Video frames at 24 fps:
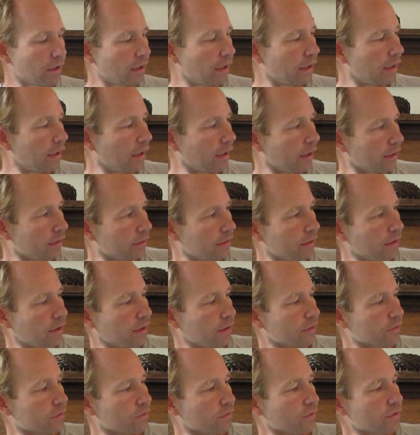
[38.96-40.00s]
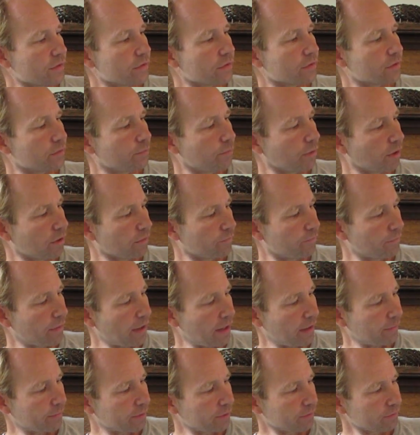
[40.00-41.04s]
And so this is the Book of
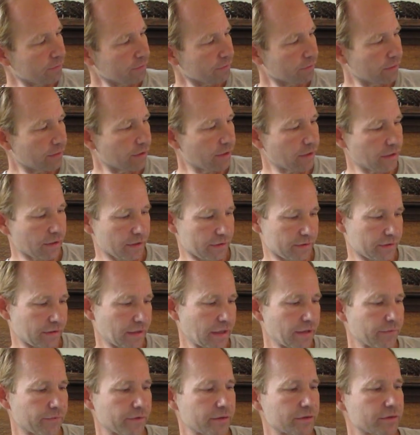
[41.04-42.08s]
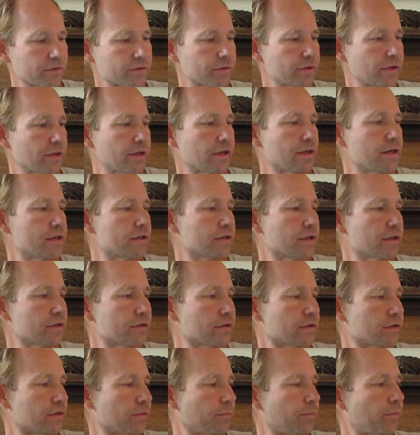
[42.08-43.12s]
Mammon. It's kind of interesting. He says
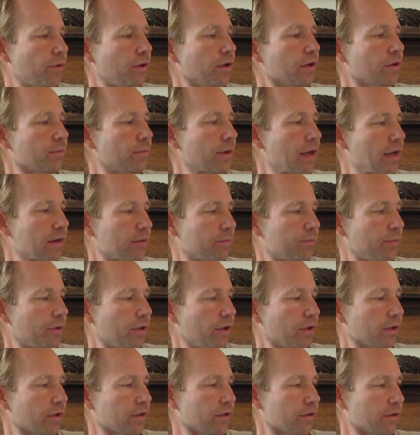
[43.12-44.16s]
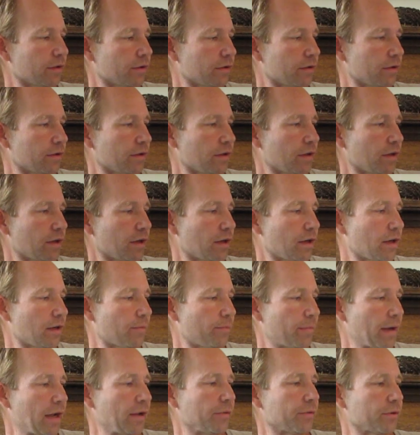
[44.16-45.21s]
it's a book about
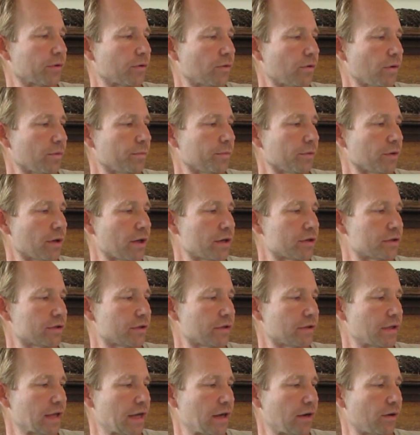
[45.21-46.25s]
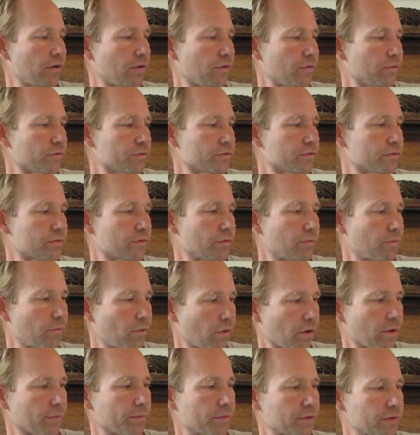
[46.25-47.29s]
the corporation that owns the
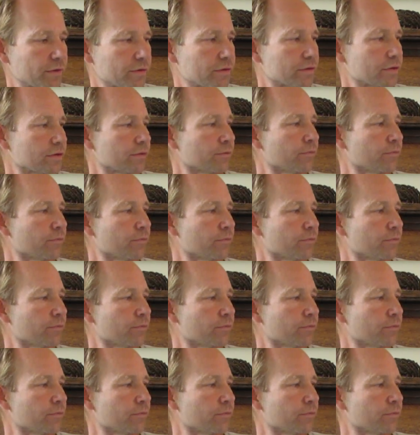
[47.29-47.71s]
Mormons.